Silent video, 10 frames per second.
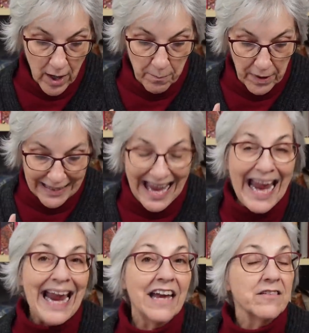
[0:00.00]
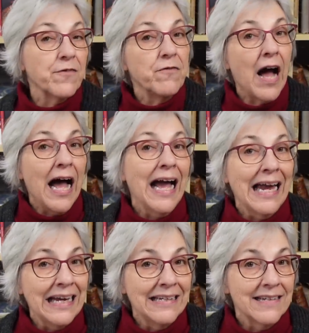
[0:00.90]
but can't
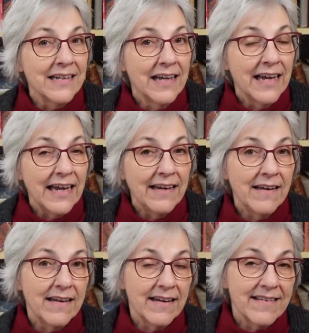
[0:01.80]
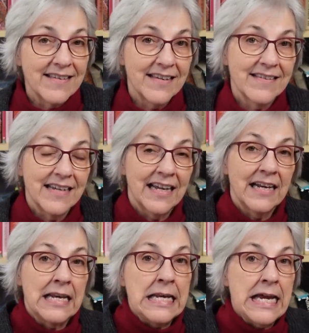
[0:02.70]
find in an
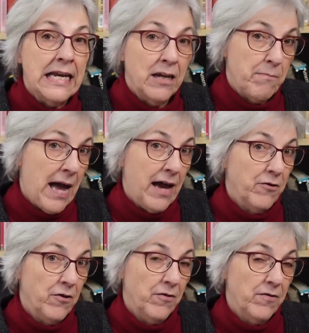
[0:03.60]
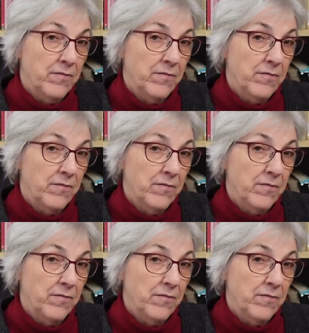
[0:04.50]
existing knitting pattern?